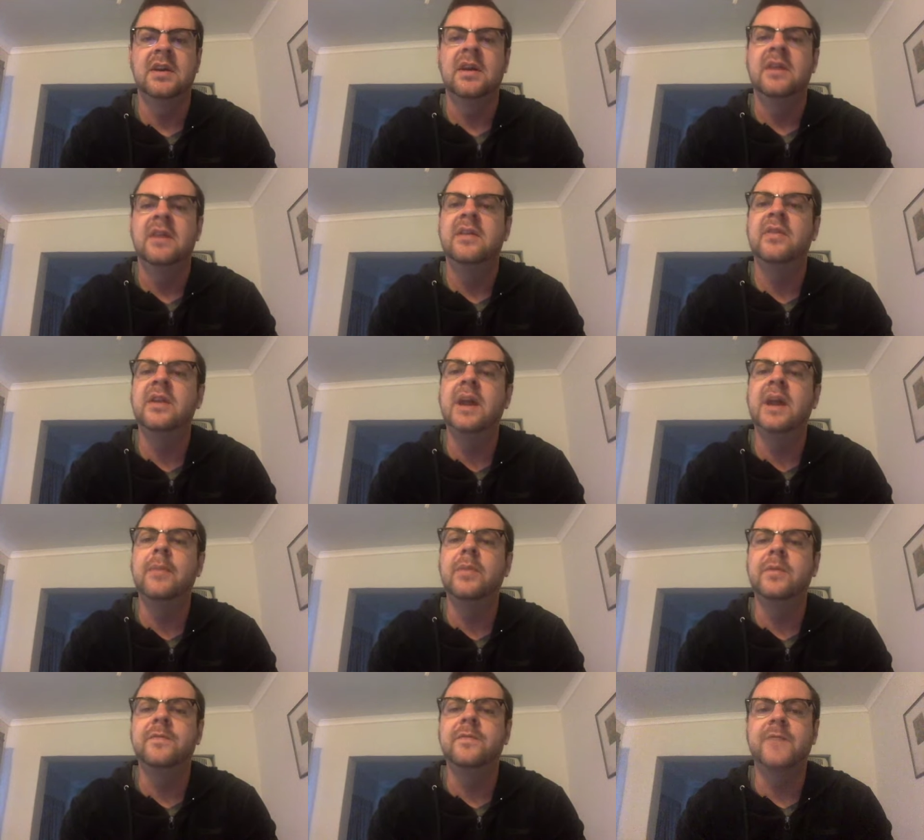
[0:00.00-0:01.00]
There are a number
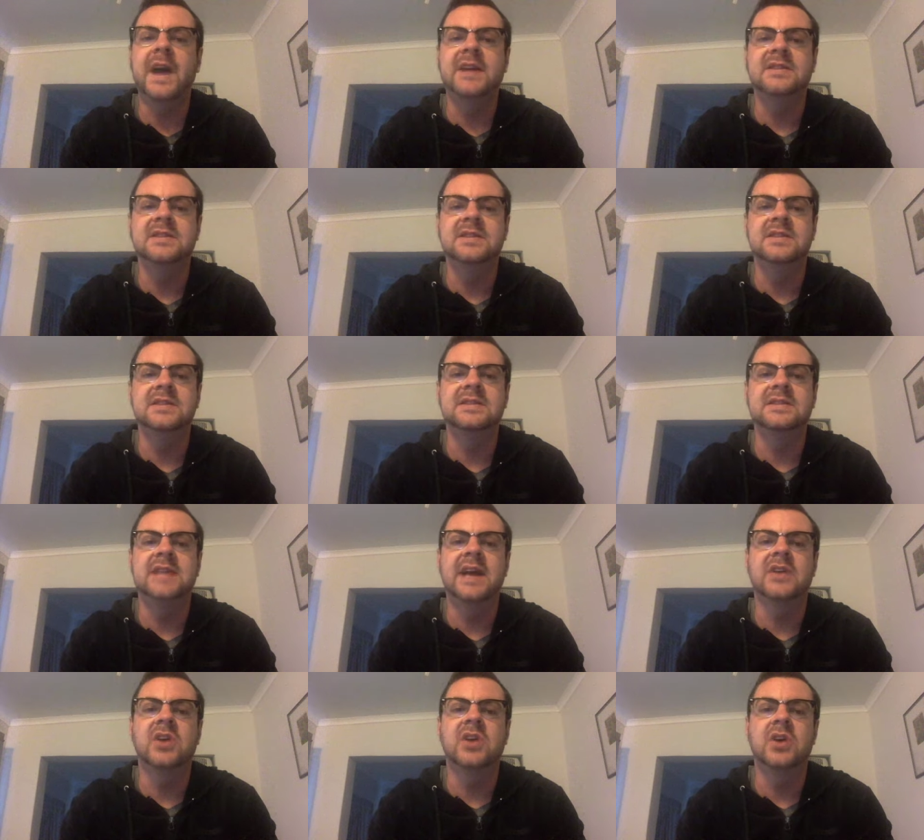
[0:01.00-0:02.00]
of factors
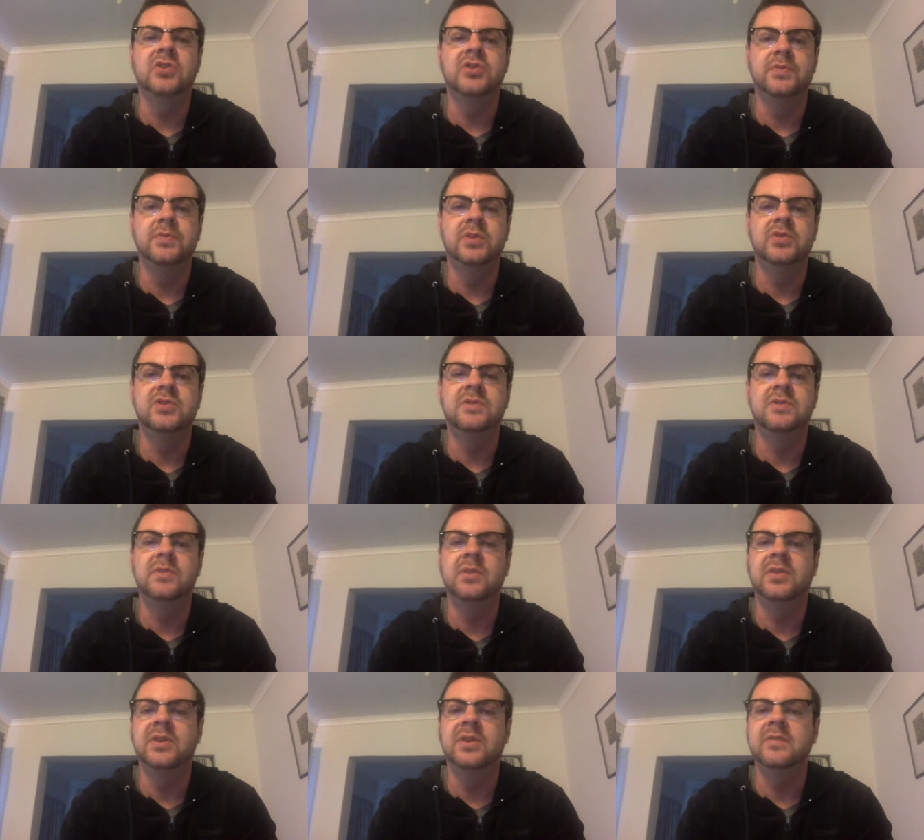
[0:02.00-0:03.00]
that contribute to
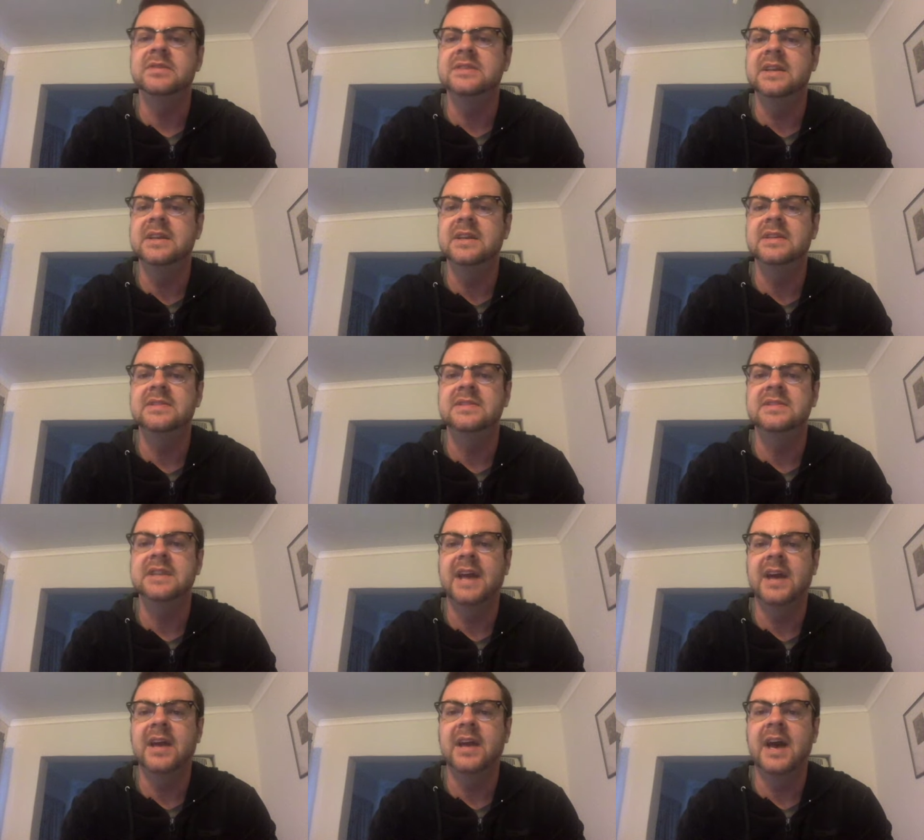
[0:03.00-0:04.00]
building resilience in
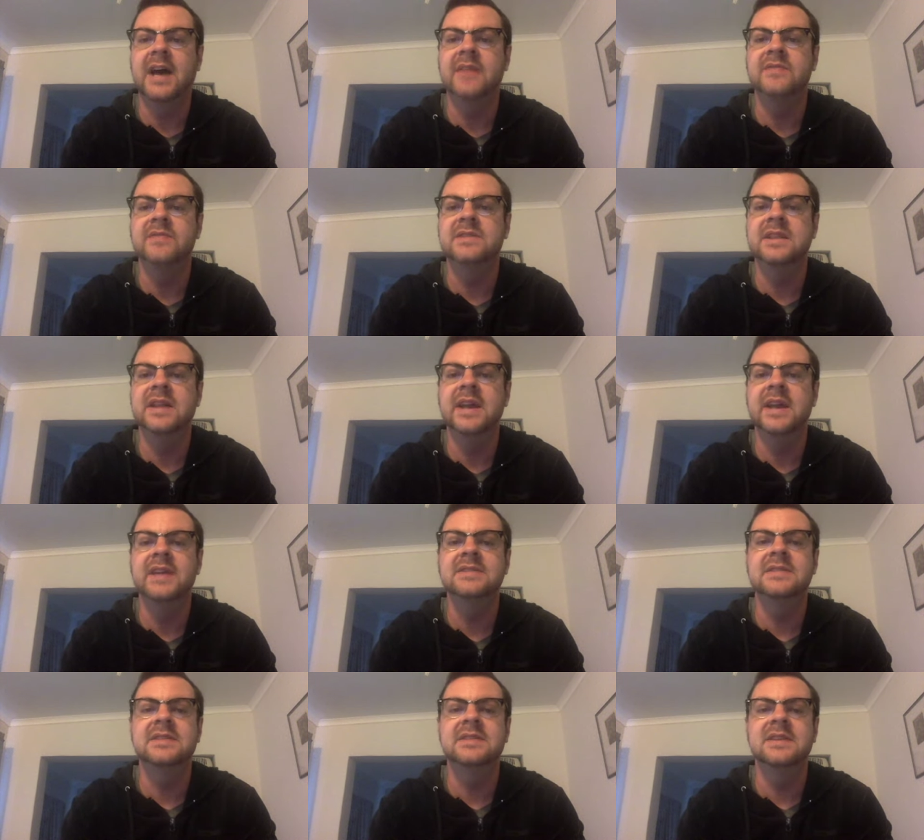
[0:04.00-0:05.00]
our lives, and there
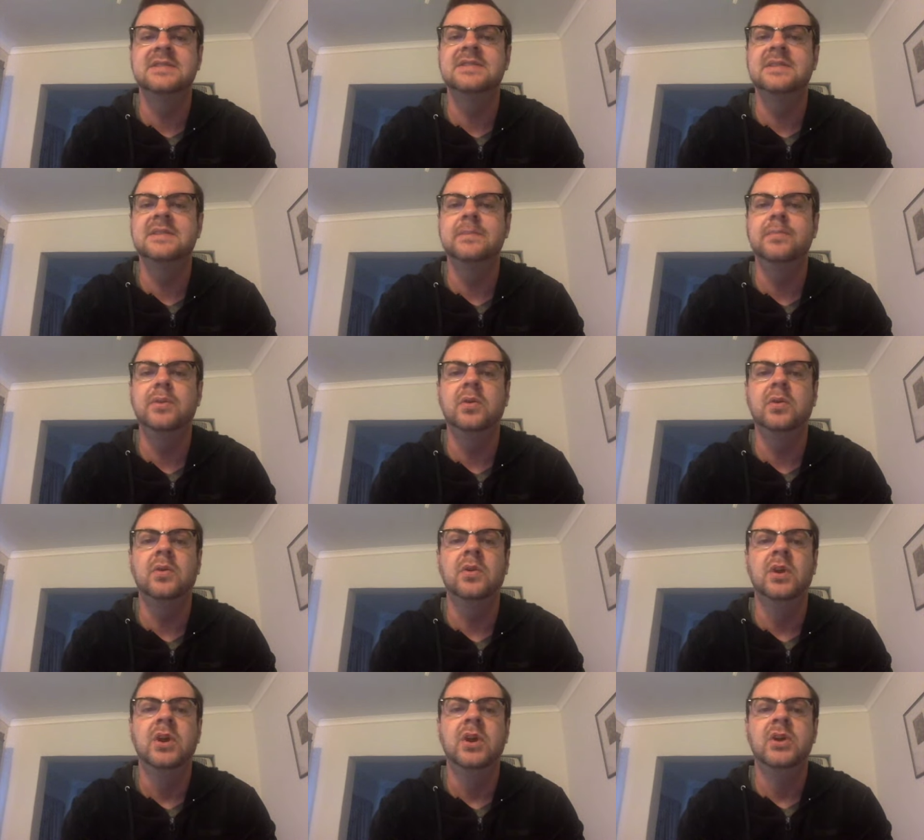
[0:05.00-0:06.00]
isn't a simple
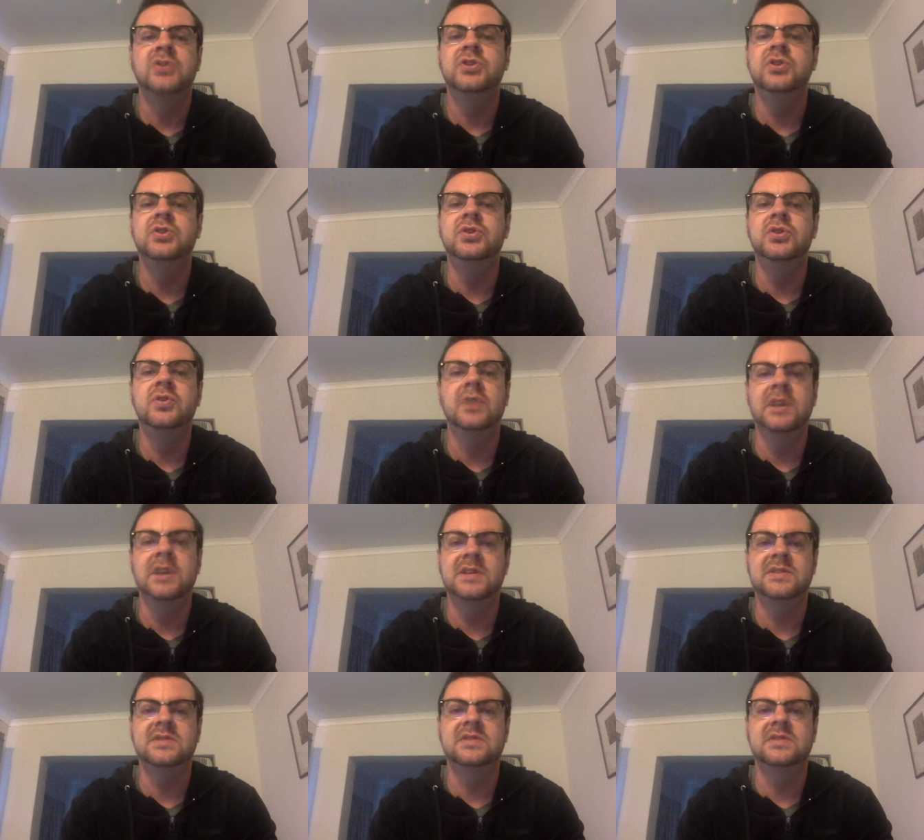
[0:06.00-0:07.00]
to-do
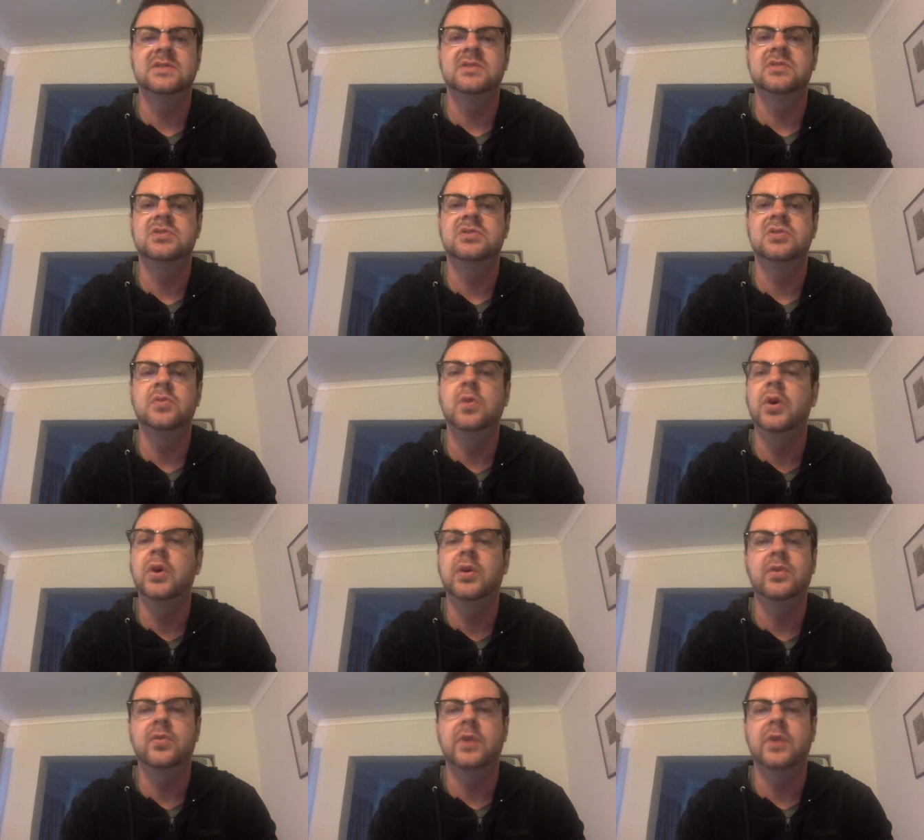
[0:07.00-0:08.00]
list to work
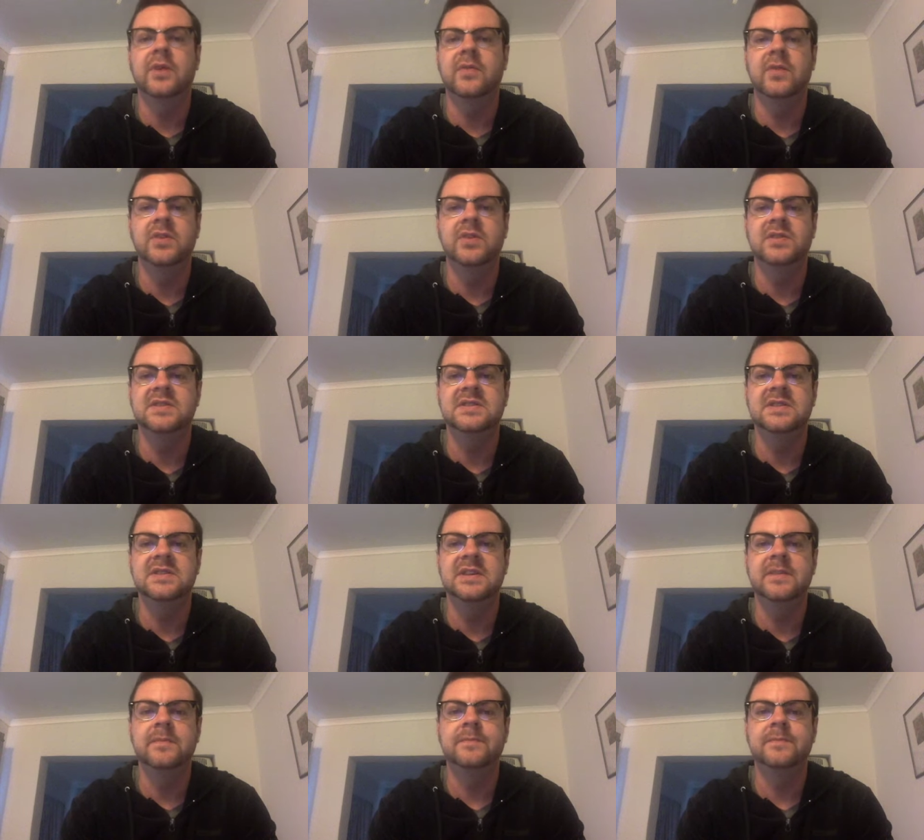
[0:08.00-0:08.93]
through adversity.